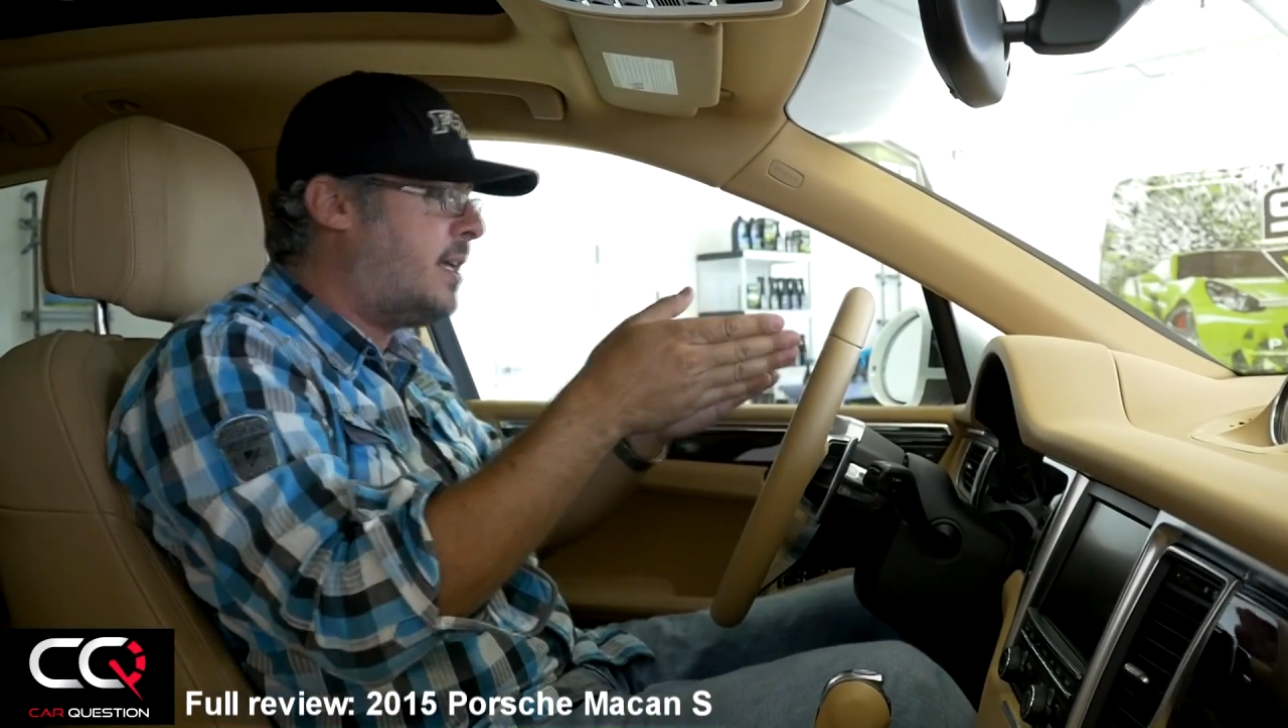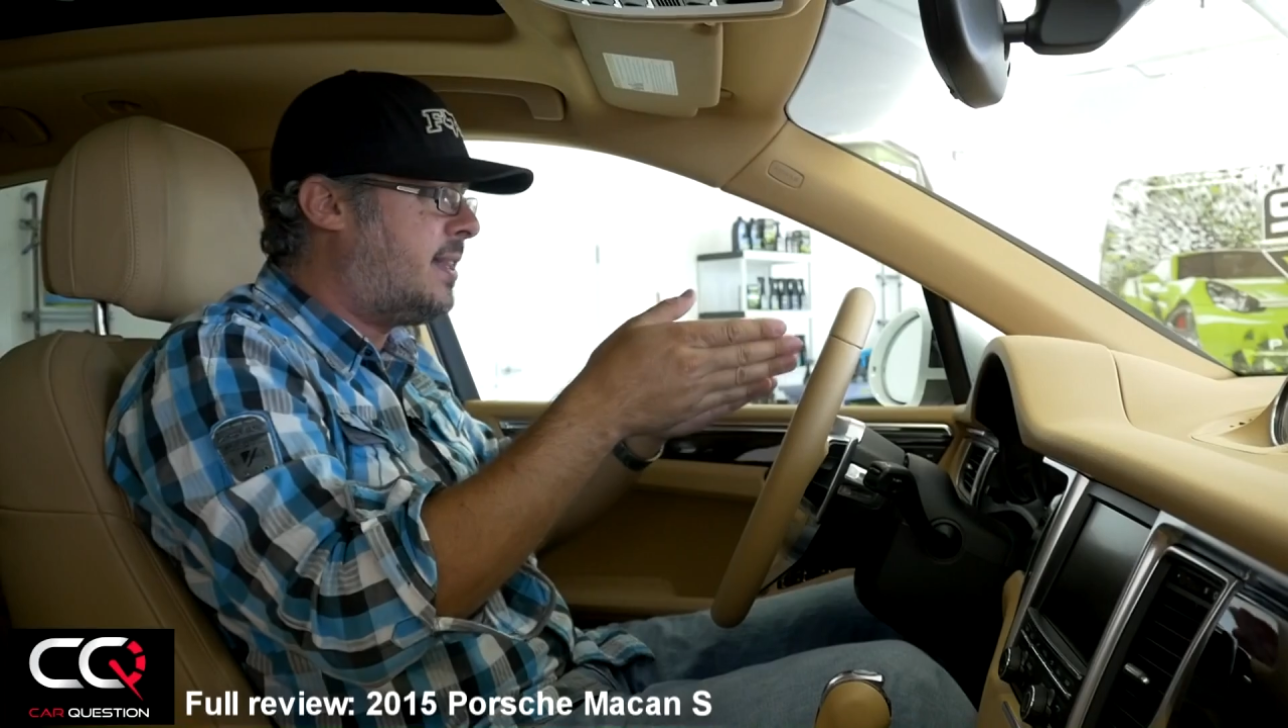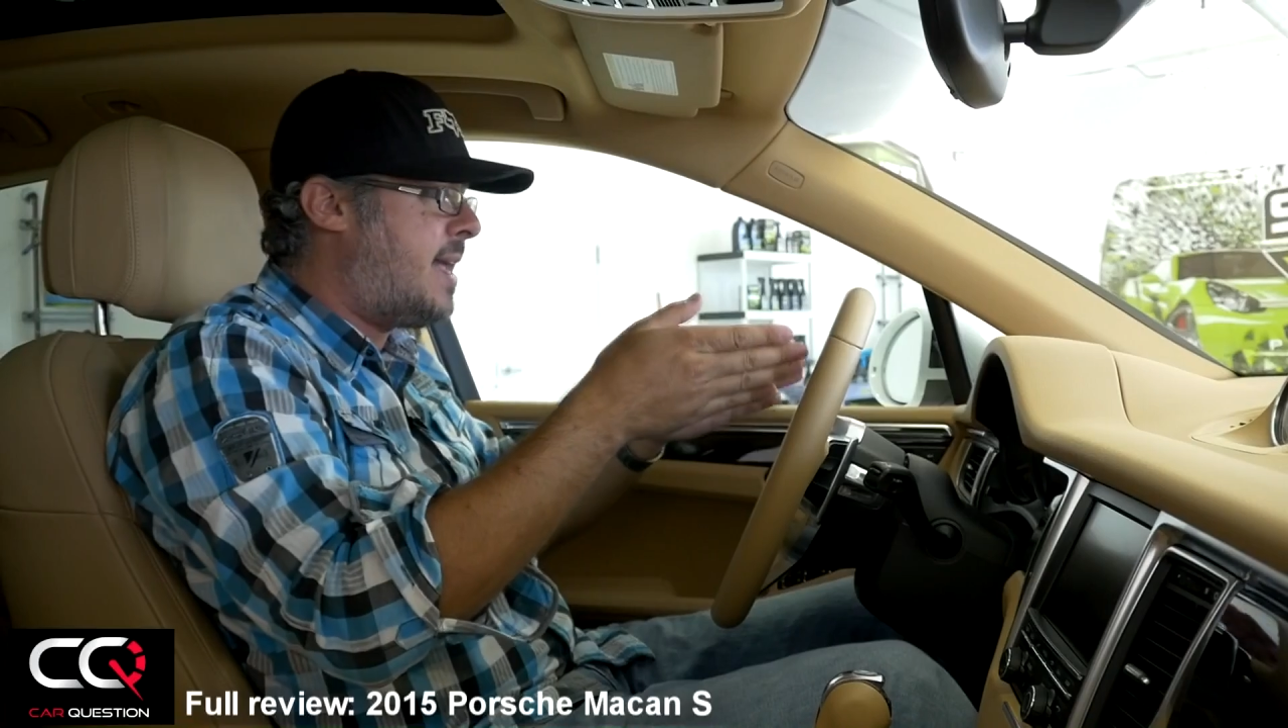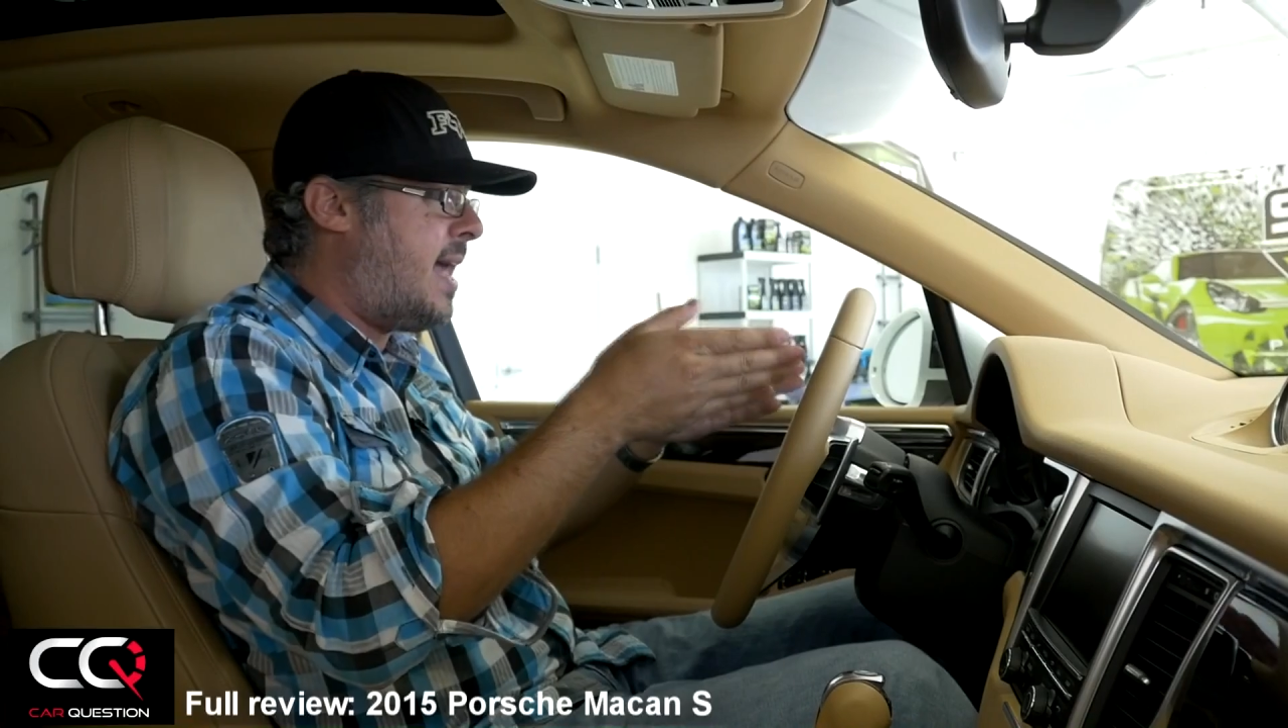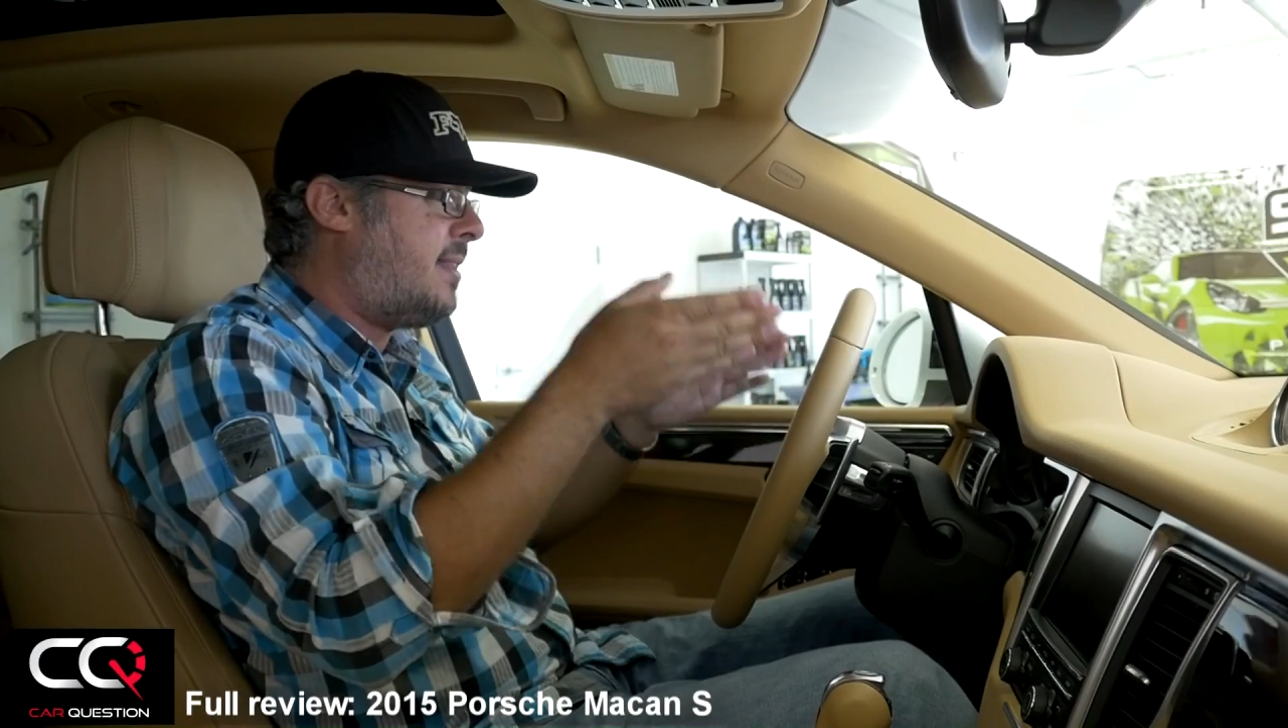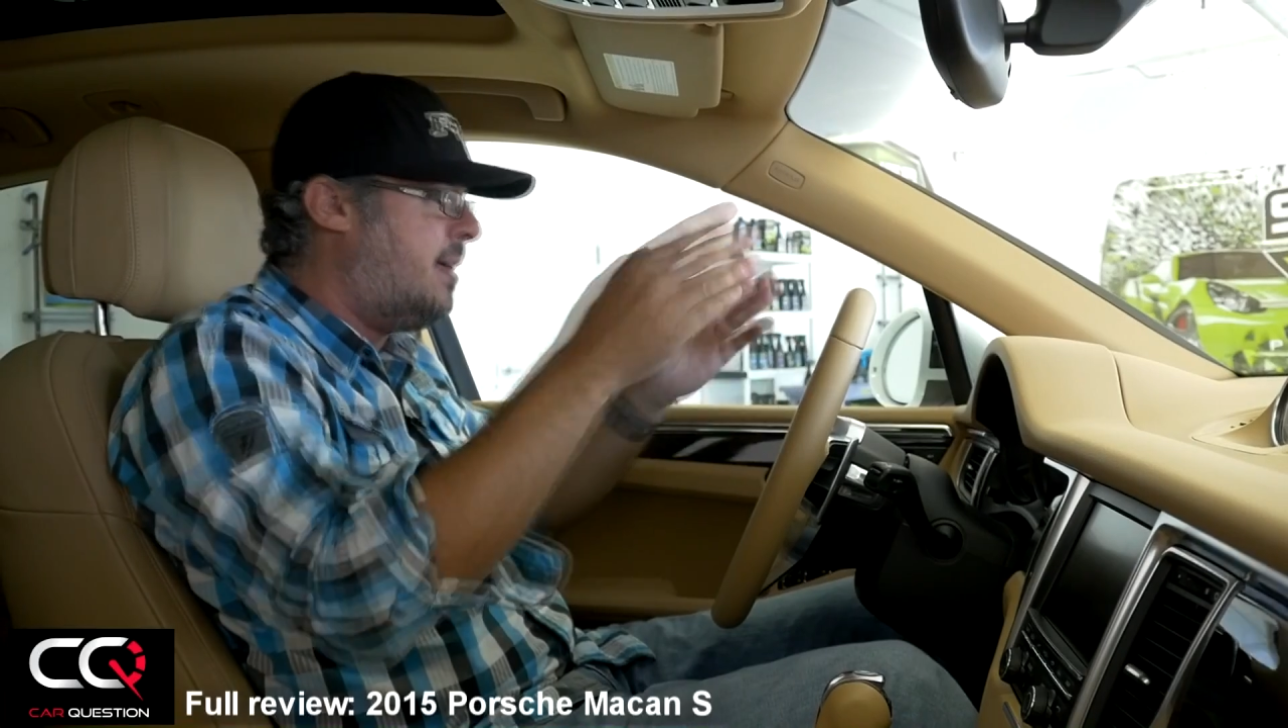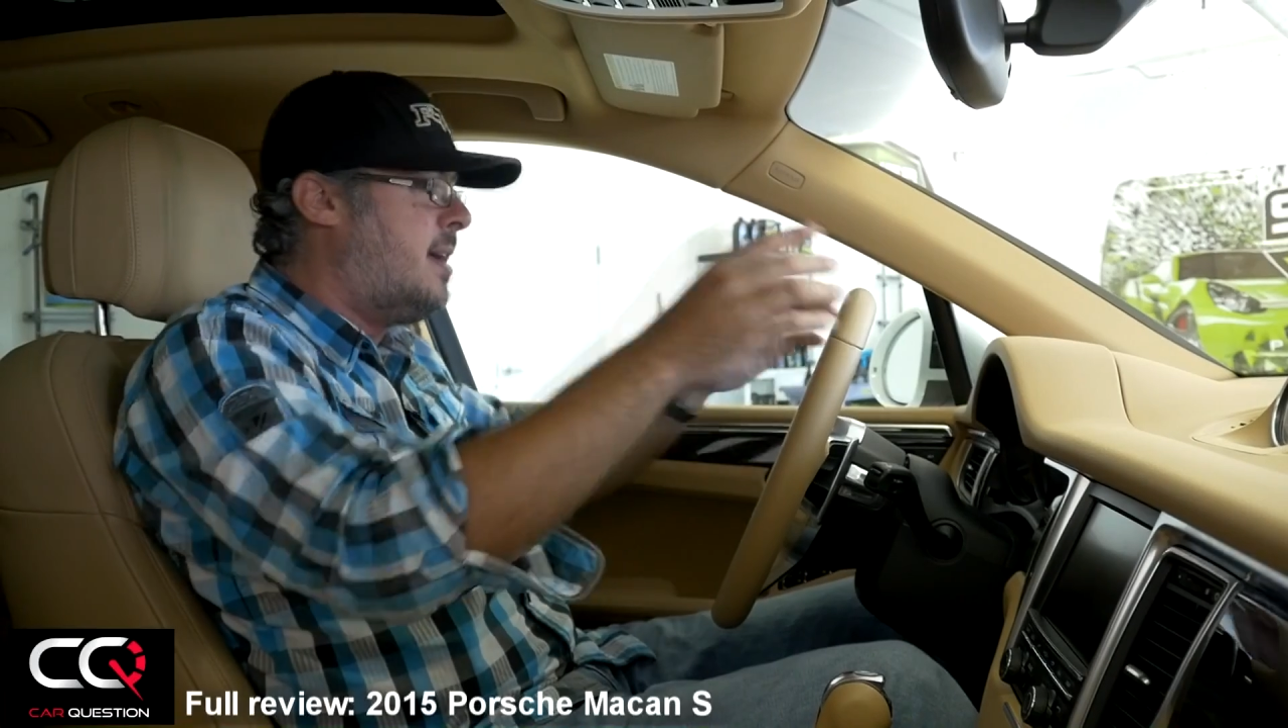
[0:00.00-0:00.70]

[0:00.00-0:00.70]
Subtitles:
at that,